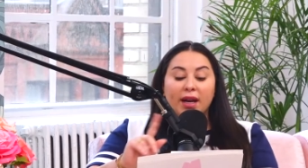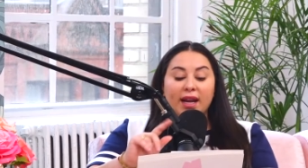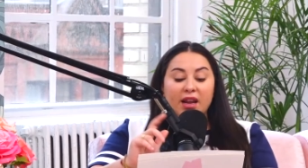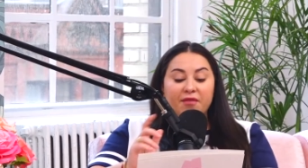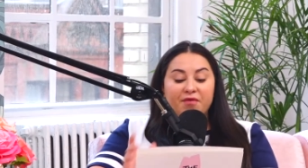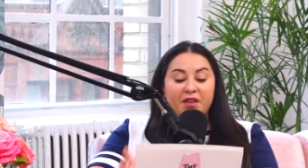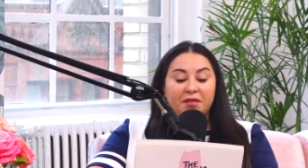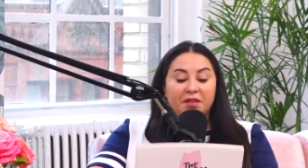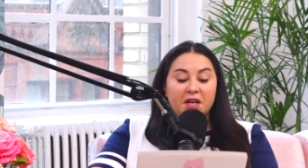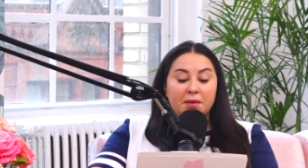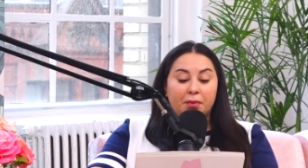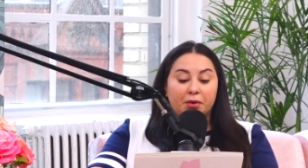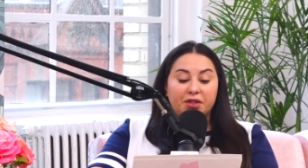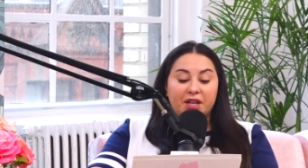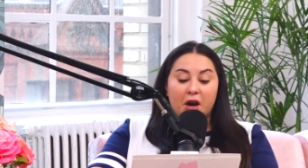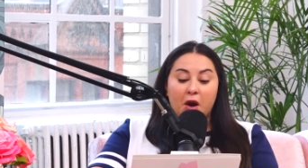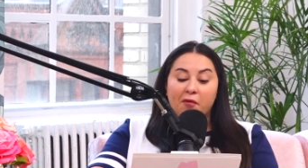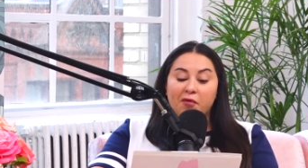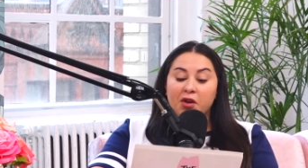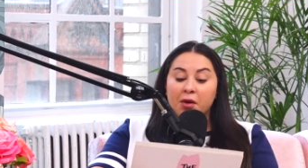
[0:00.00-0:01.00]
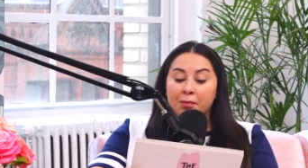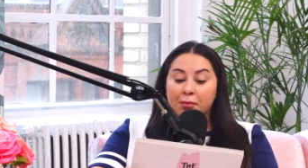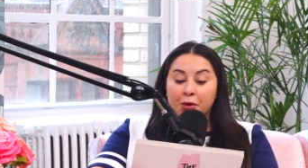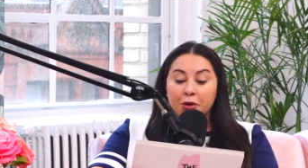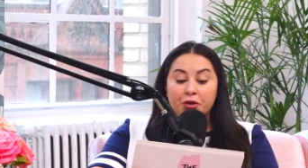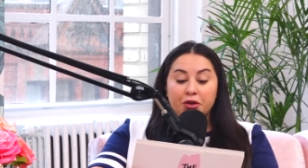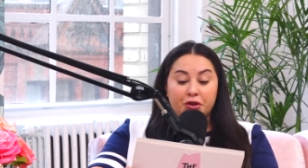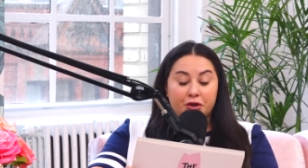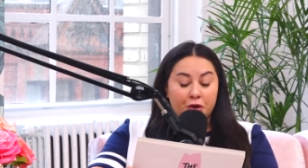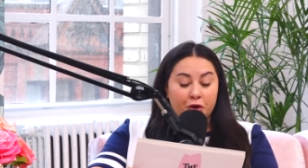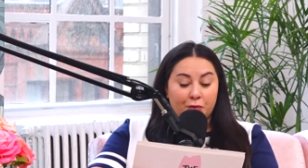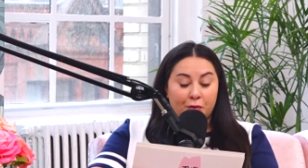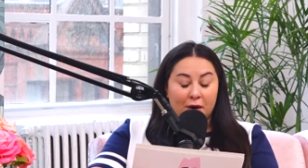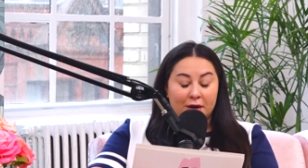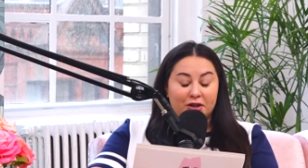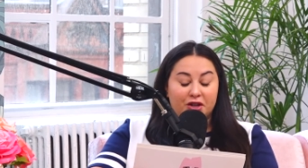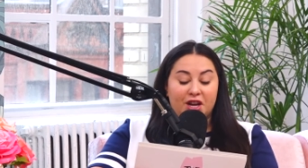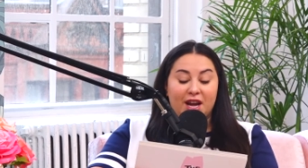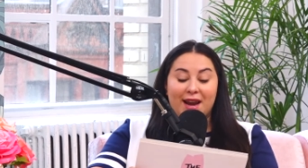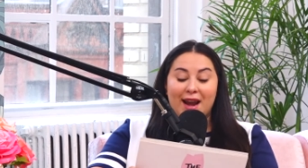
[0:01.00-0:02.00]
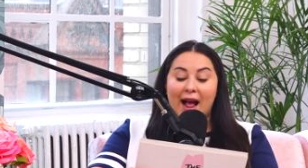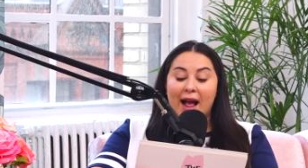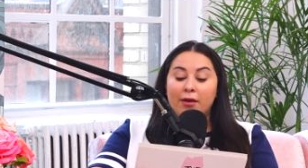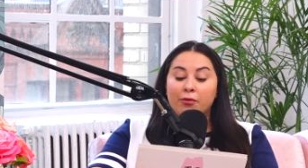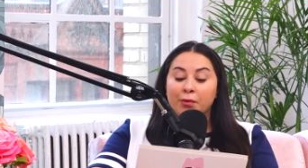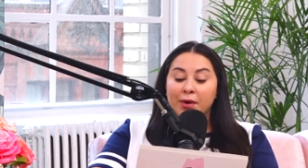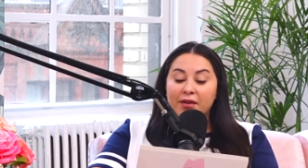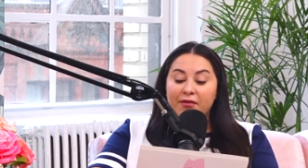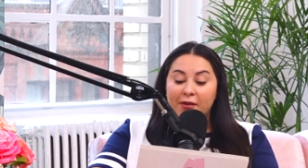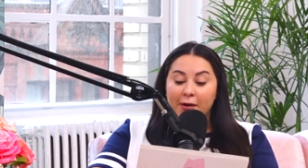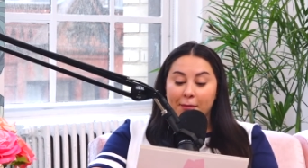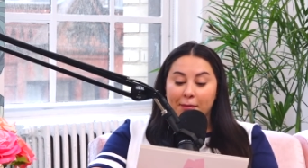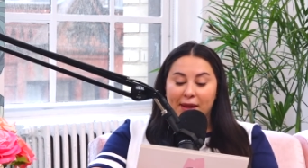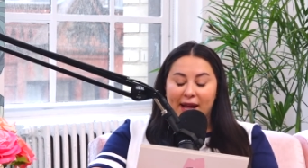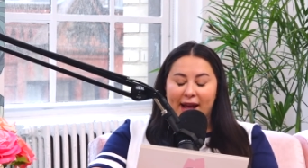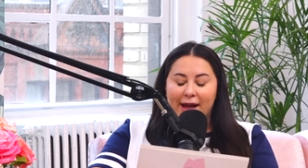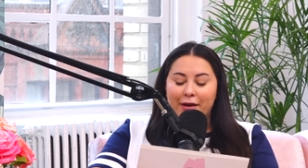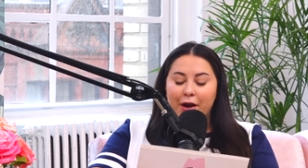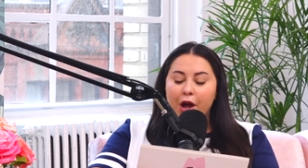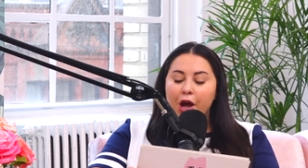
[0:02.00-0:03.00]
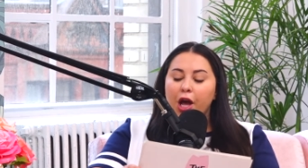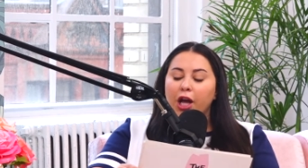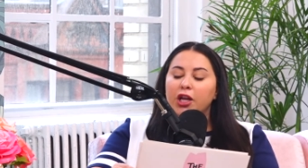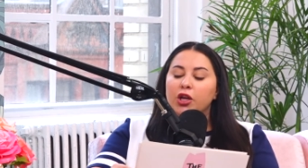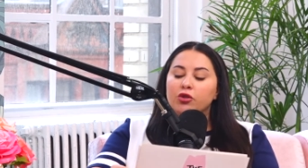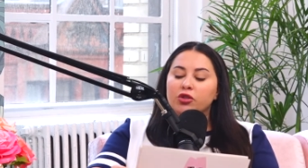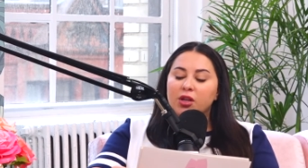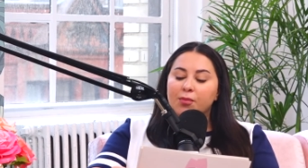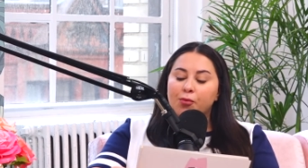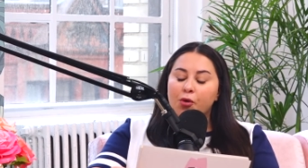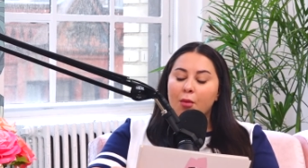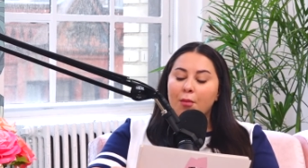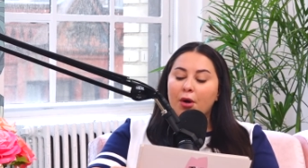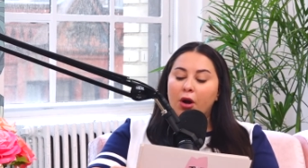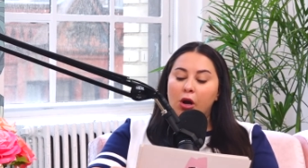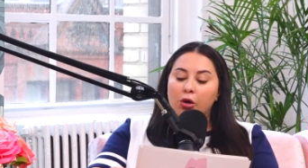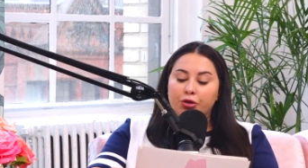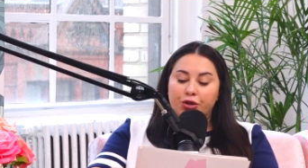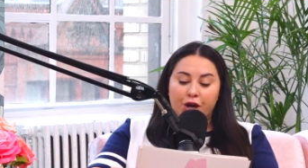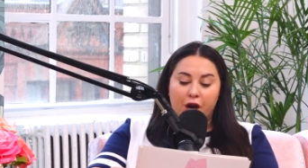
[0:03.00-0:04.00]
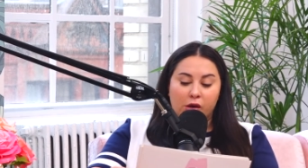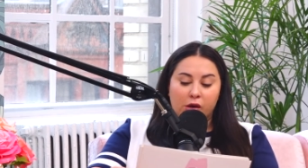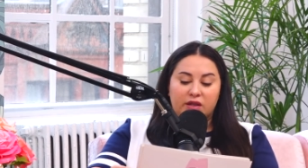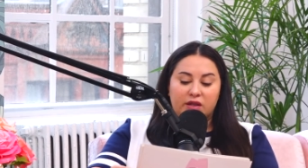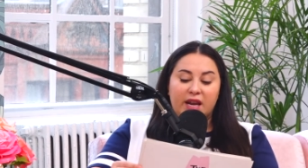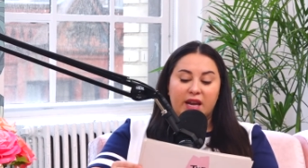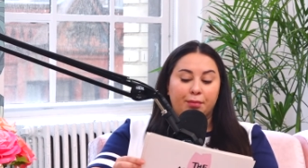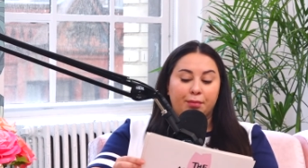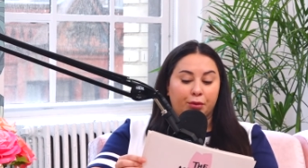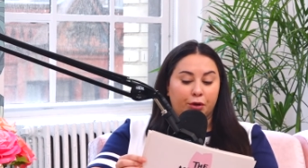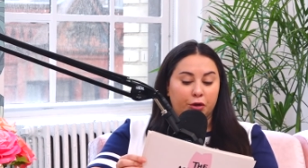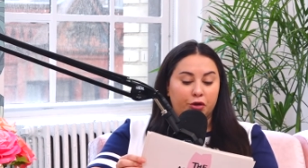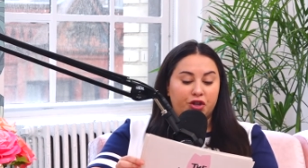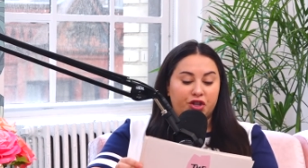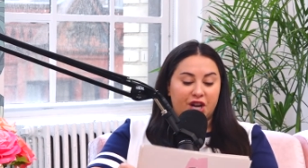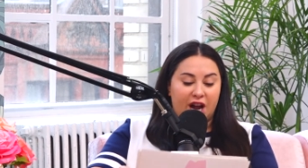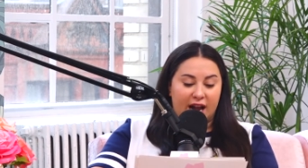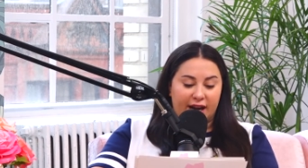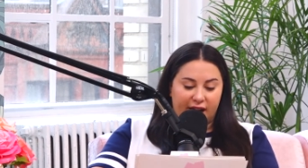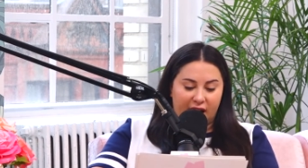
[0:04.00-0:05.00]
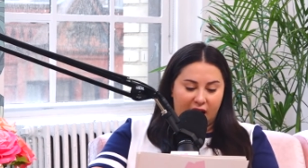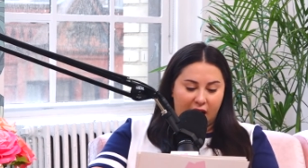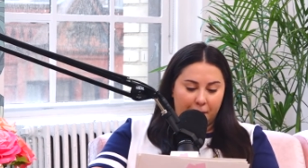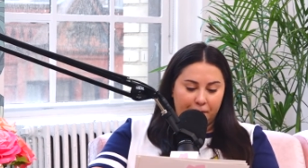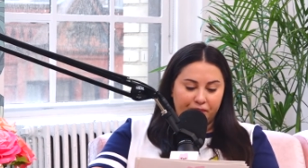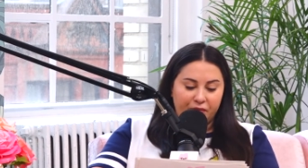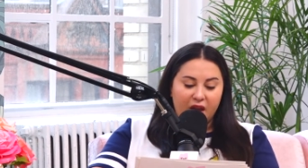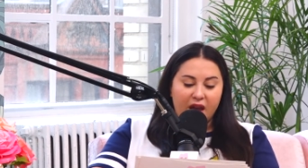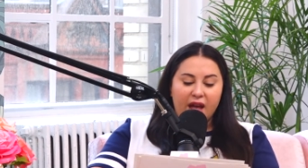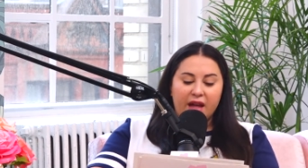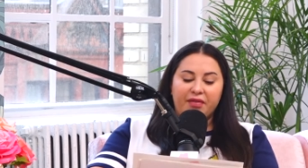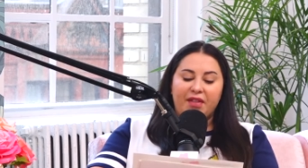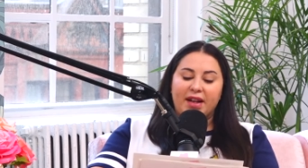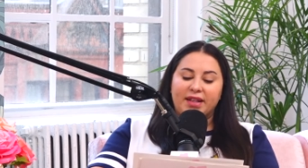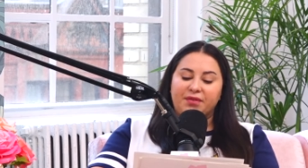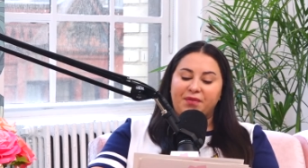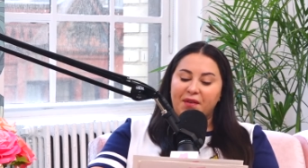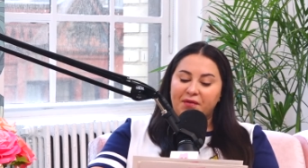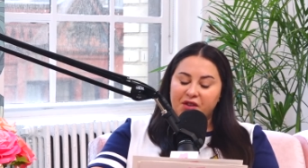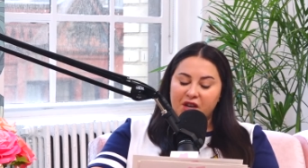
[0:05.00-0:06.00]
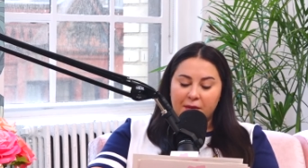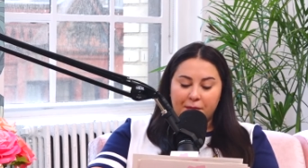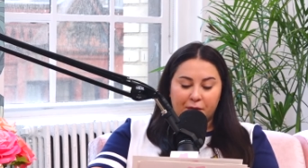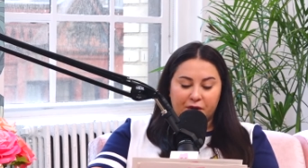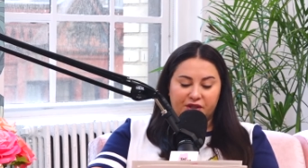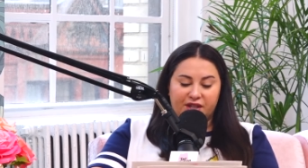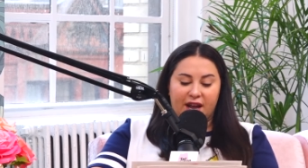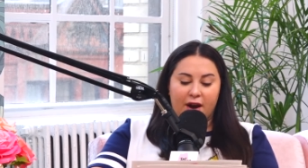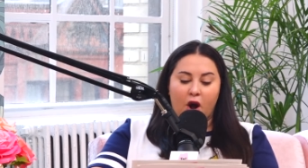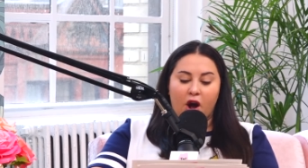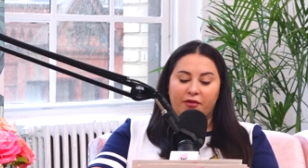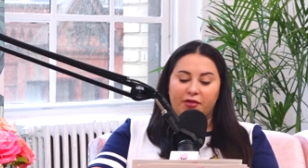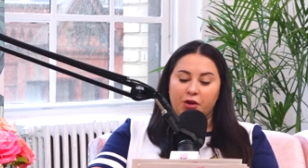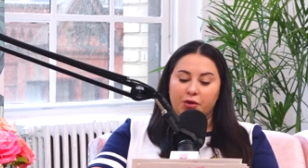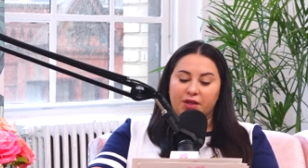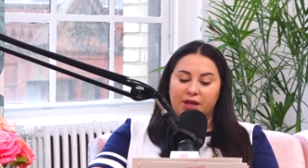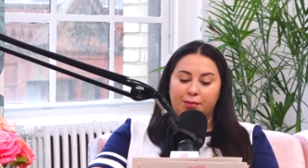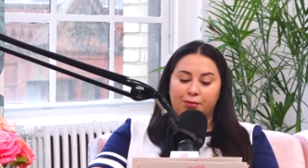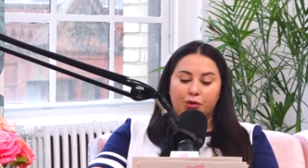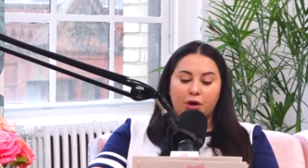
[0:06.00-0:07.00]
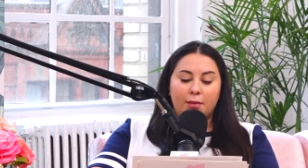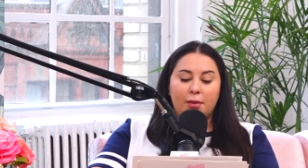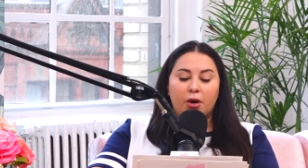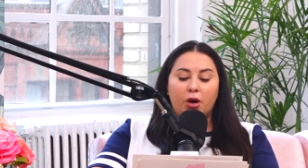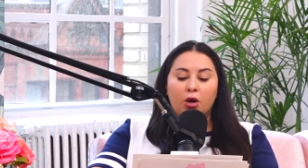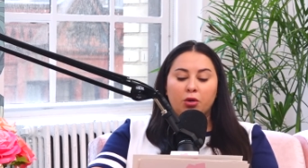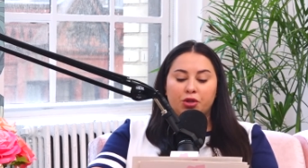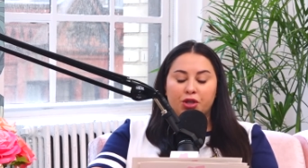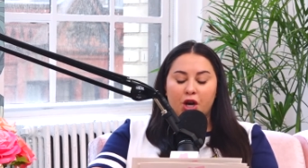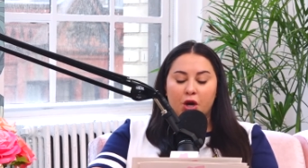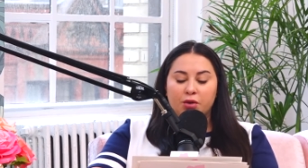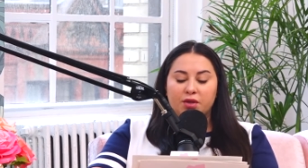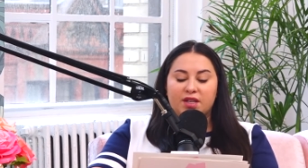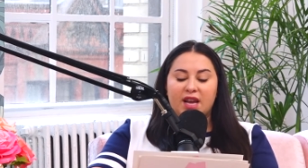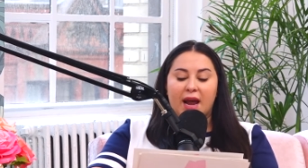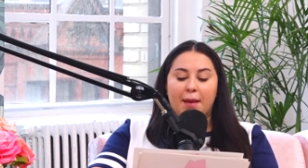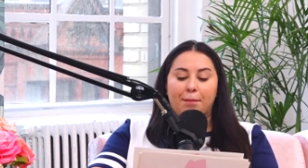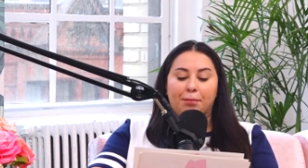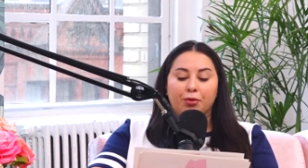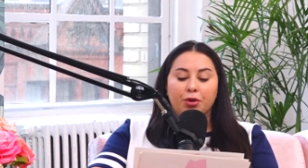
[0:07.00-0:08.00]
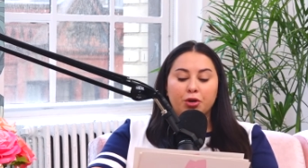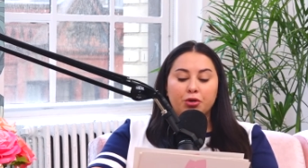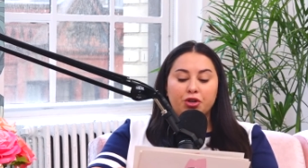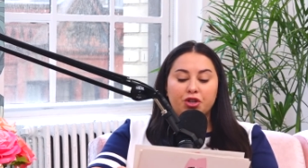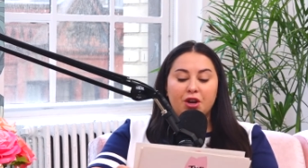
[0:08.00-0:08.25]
to get 15% off your Brush toothbrush kit and refill plan, use the promo code TOAST at Brush.com. That's 15% off using promo code TOAST at Brush,